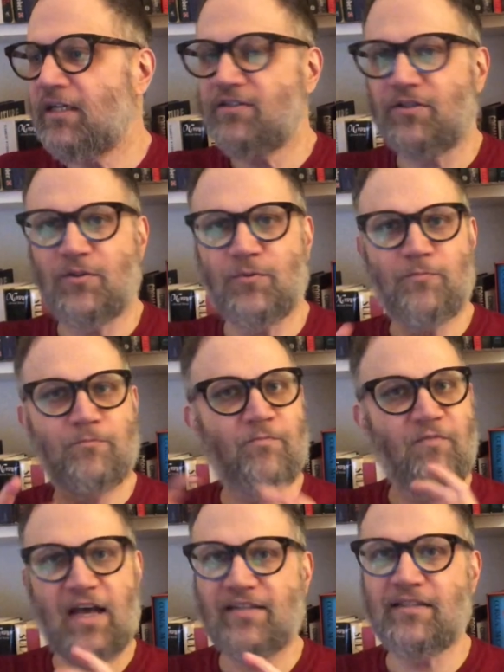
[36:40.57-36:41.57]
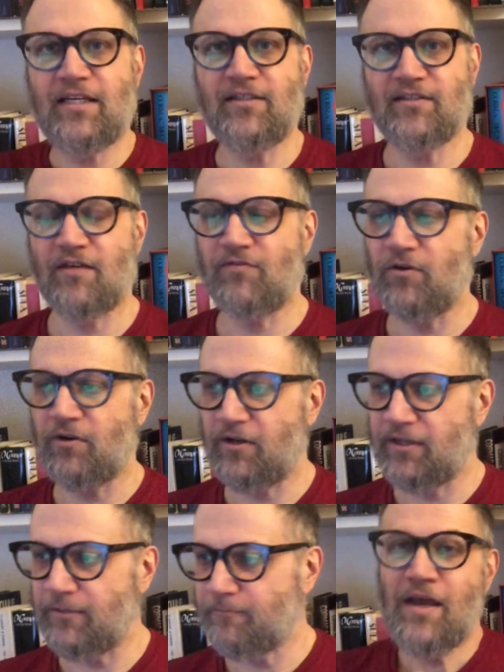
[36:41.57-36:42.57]
So fascinating stuff going
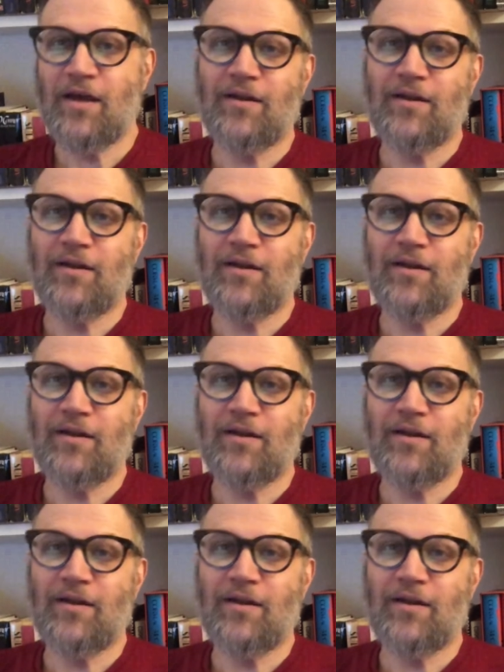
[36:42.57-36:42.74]
on there.